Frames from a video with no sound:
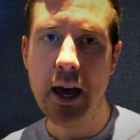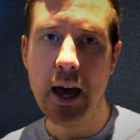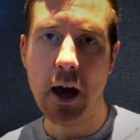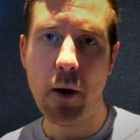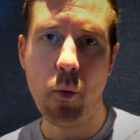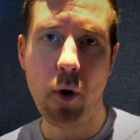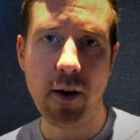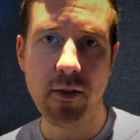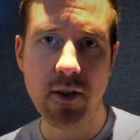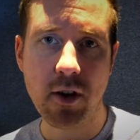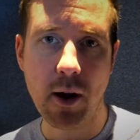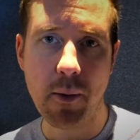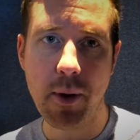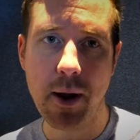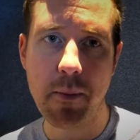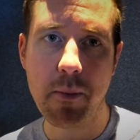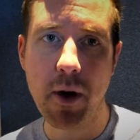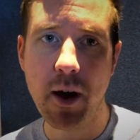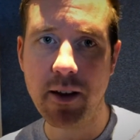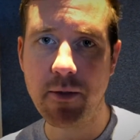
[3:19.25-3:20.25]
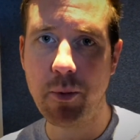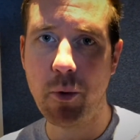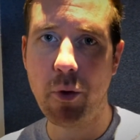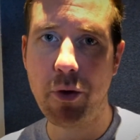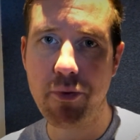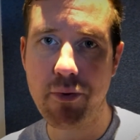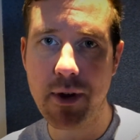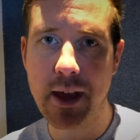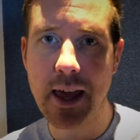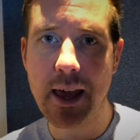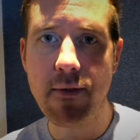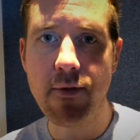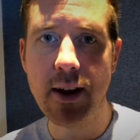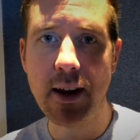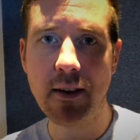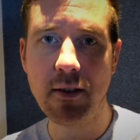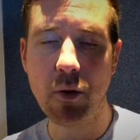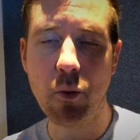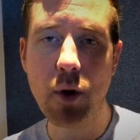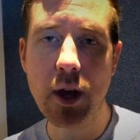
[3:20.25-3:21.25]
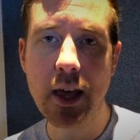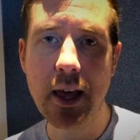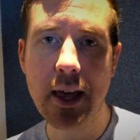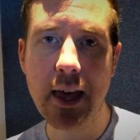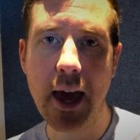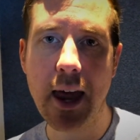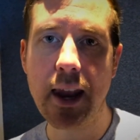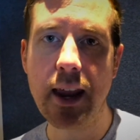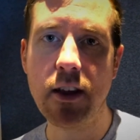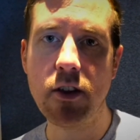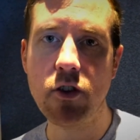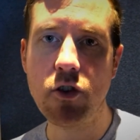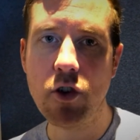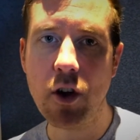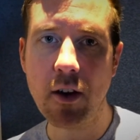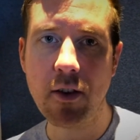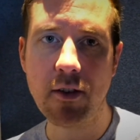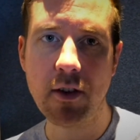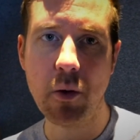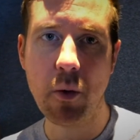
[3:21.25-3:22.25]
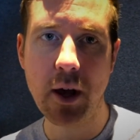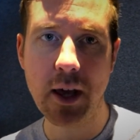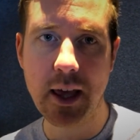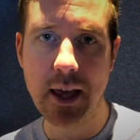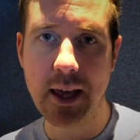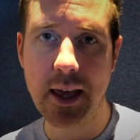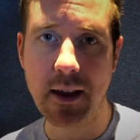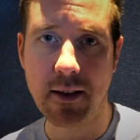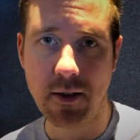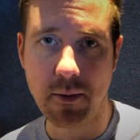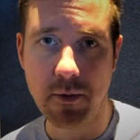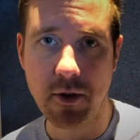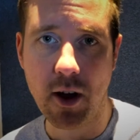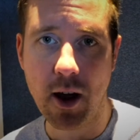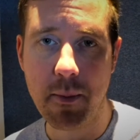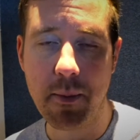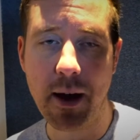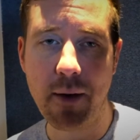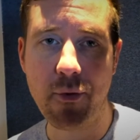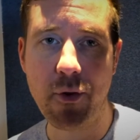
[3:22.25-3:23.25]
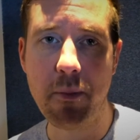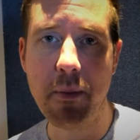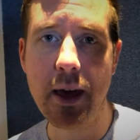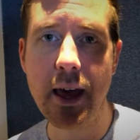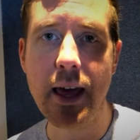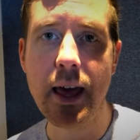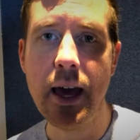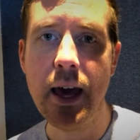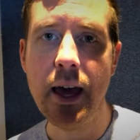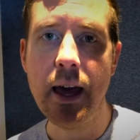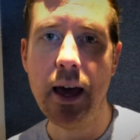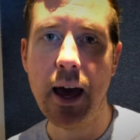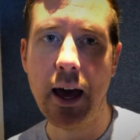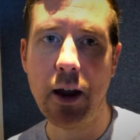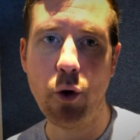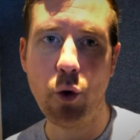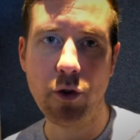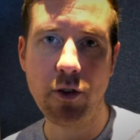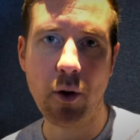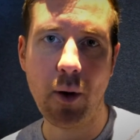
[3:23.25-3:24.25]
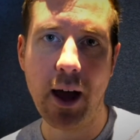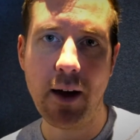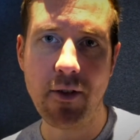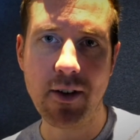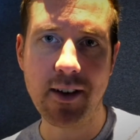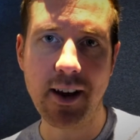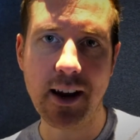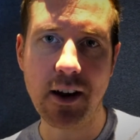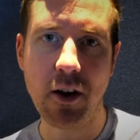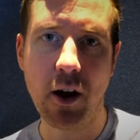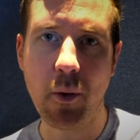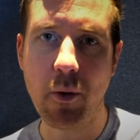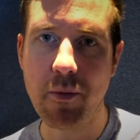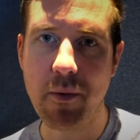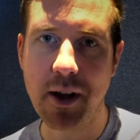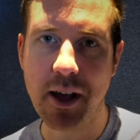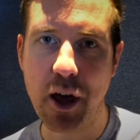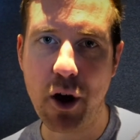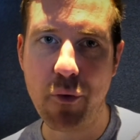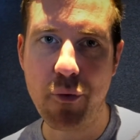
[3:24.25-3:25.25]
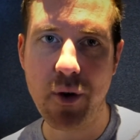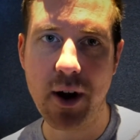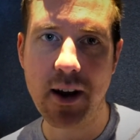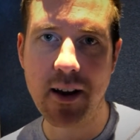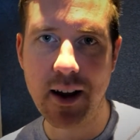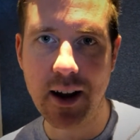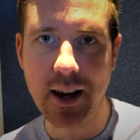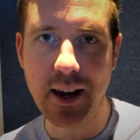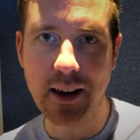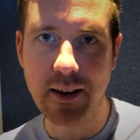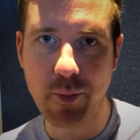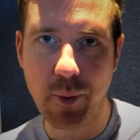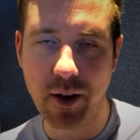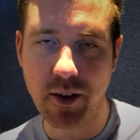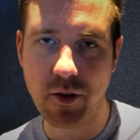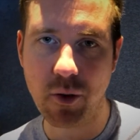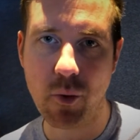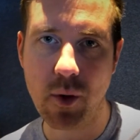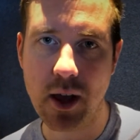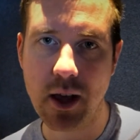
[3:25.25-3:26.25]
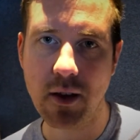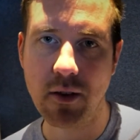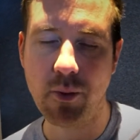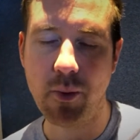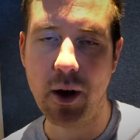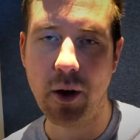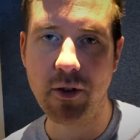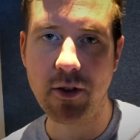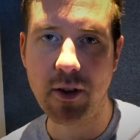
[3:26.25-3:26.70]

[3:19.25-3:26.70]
and why I started playing basketball 3 evenings a week again is just so I can get some time back for me and also have a date night with my girlfriend at least once a week as well.